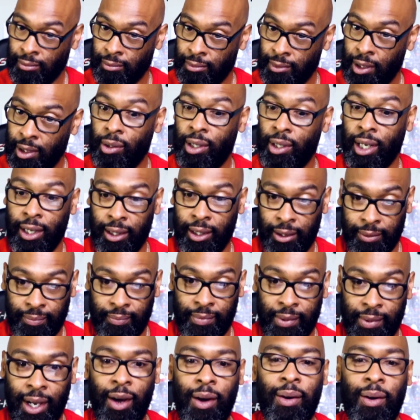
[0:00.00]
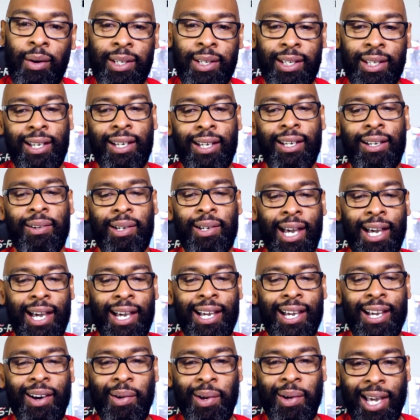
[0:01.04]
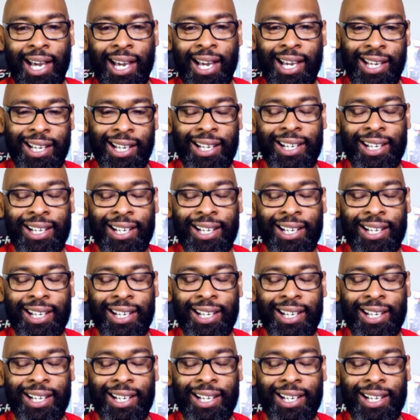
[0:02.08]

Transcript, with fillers: Okay. Oh yeah. Okay.